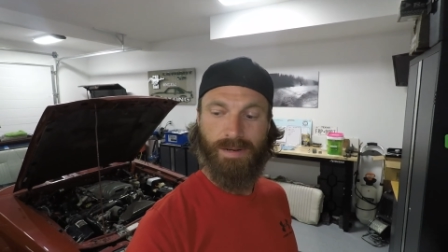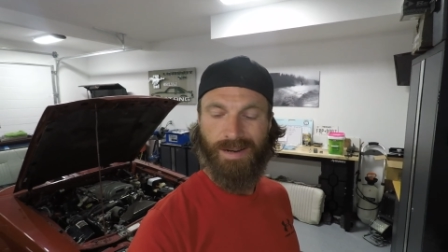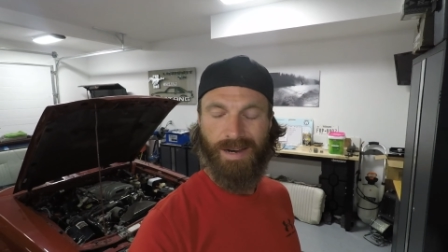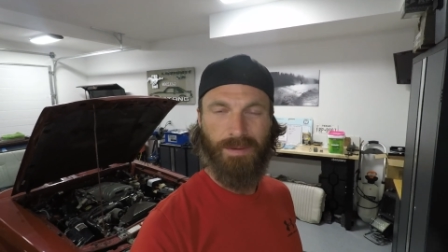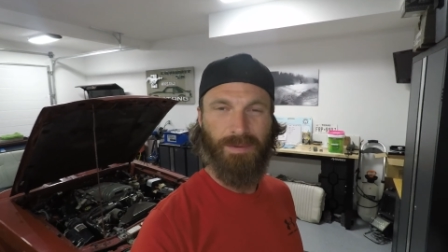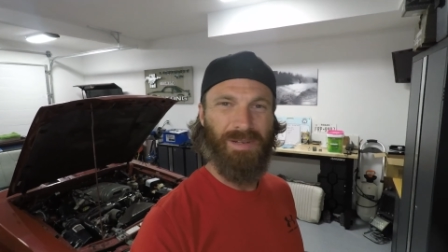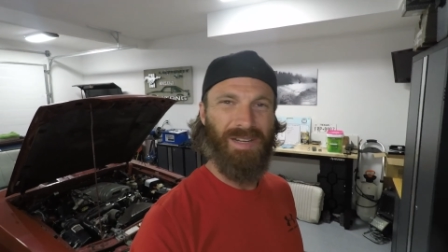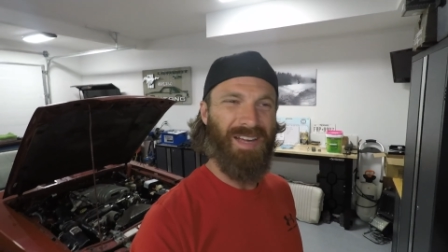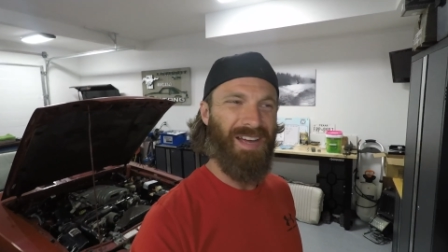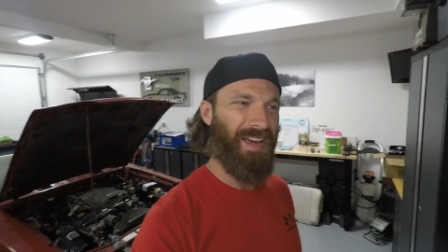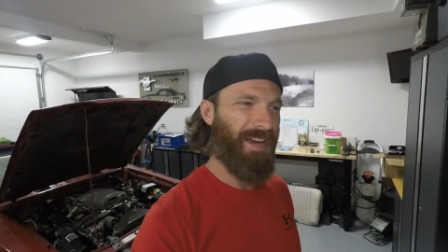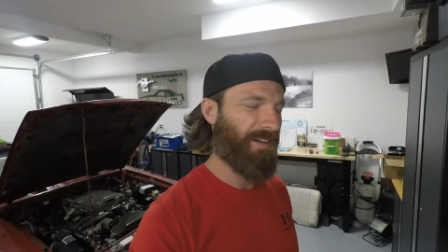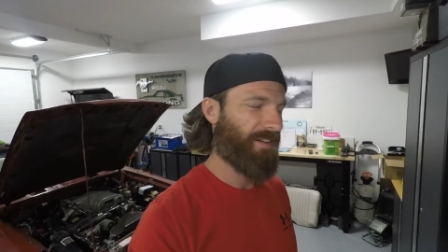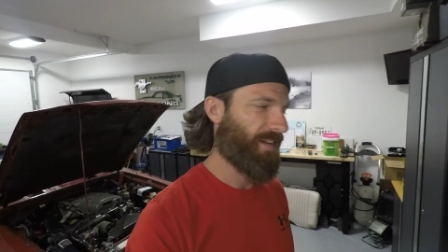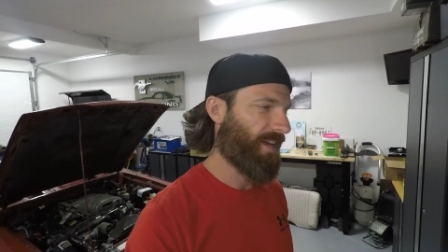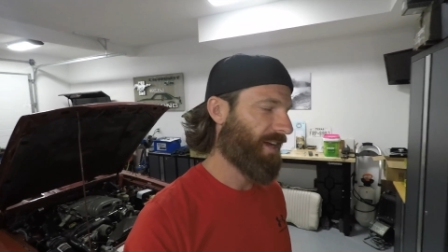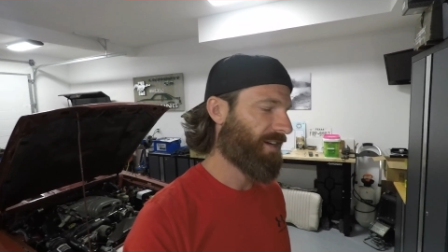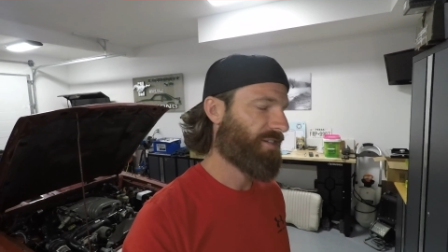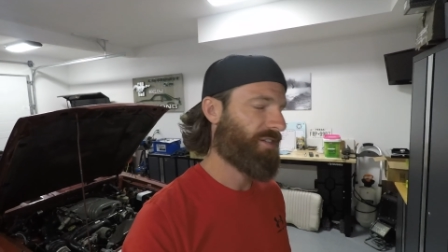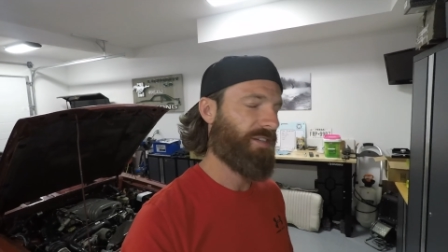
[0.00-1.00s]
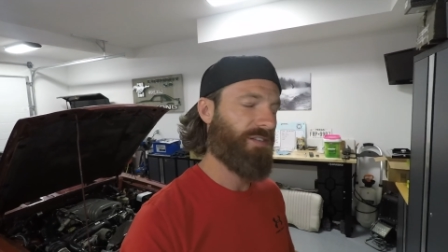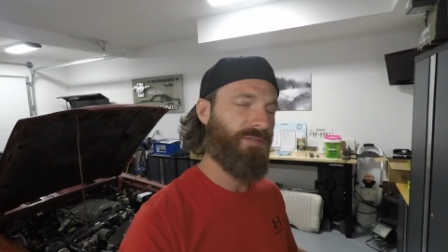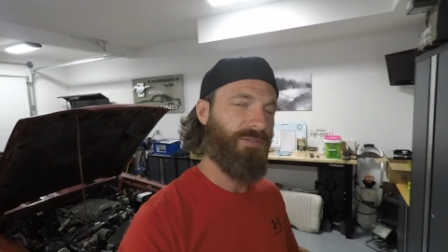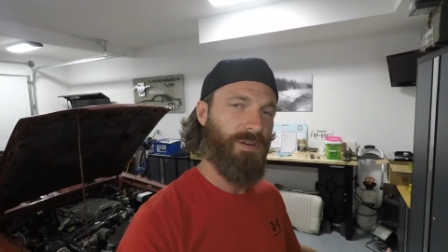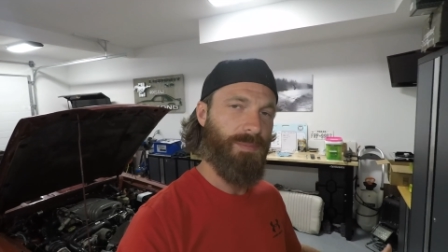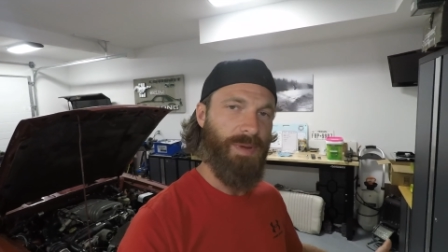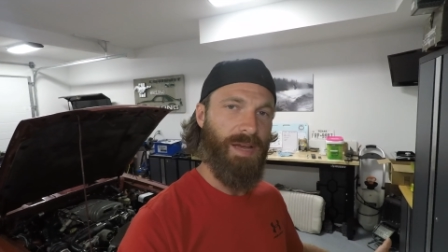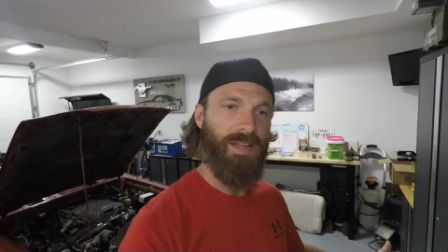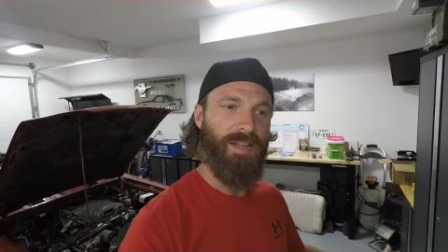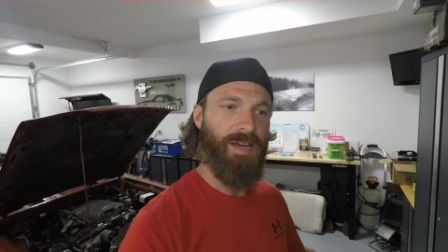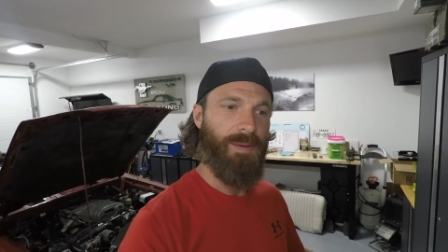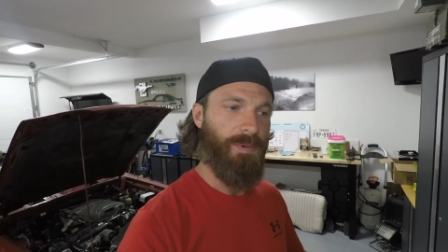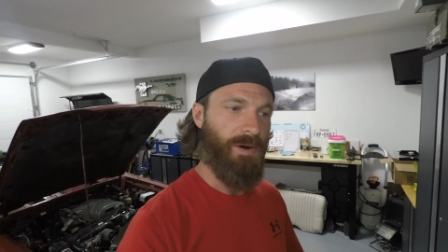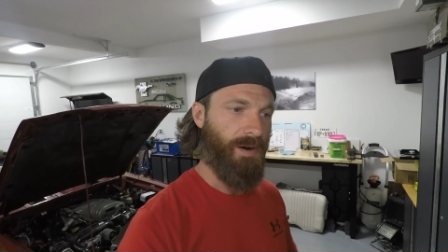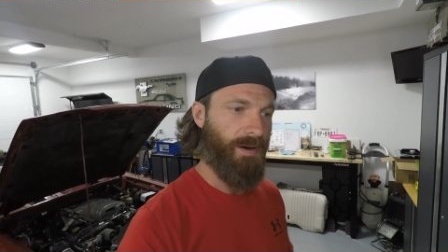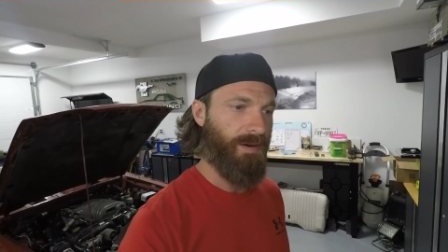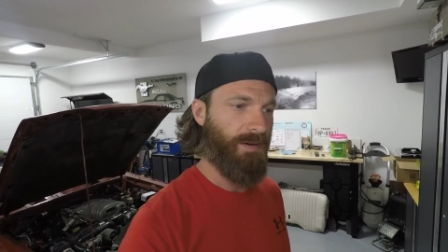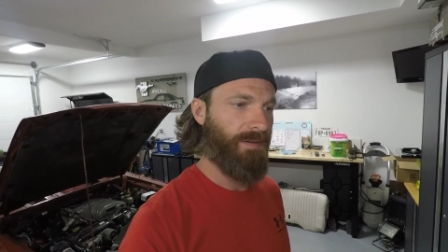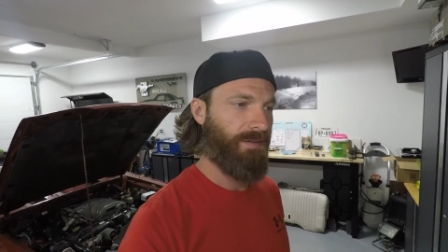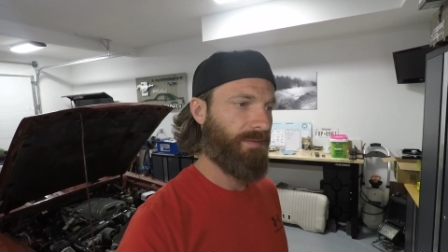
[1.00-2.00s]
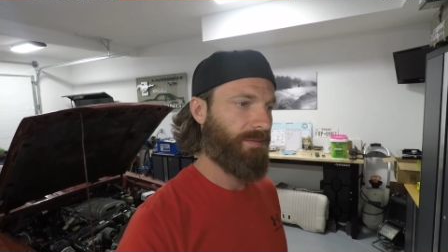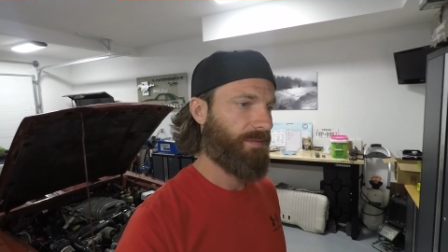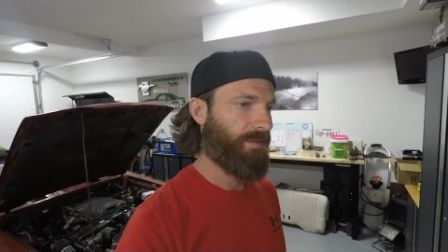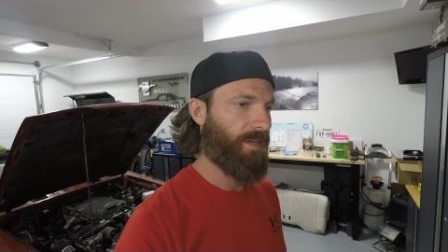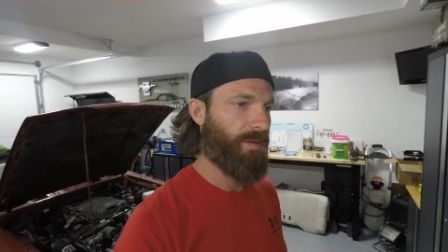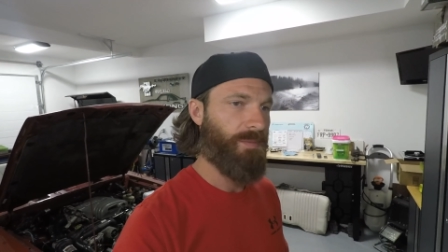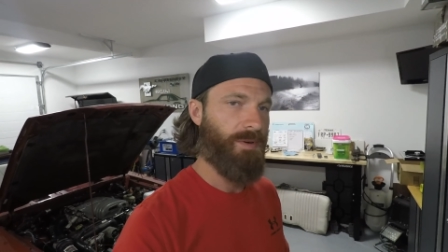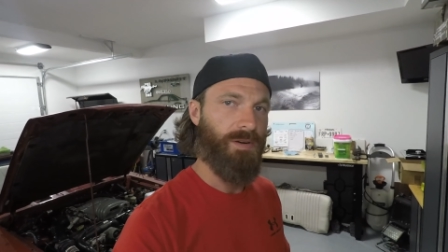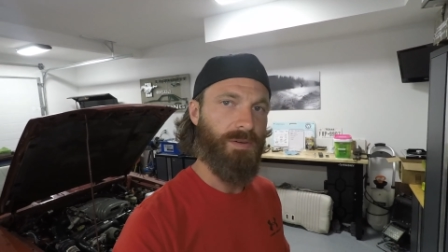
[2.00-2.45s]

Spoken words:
Well, actually it's from LMR, Late Model